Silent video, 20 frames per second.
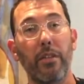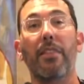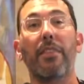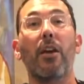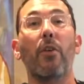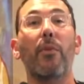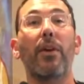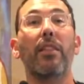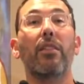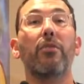That
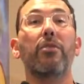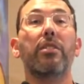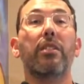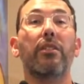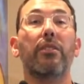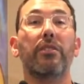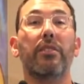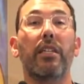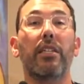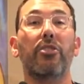way those
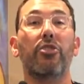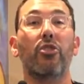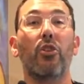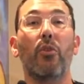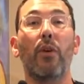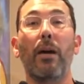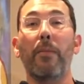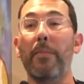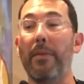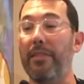skill sets show
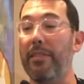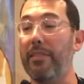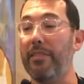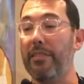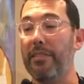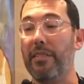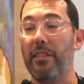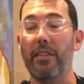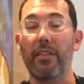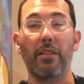up and this
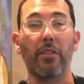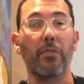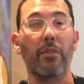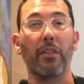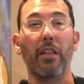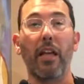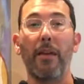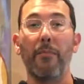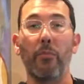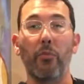is going to go a
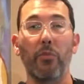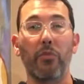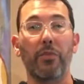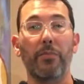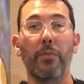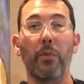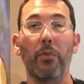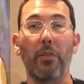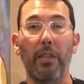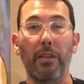lot more
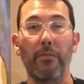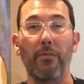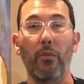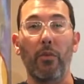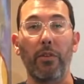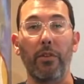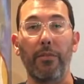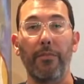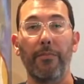smoothly for you.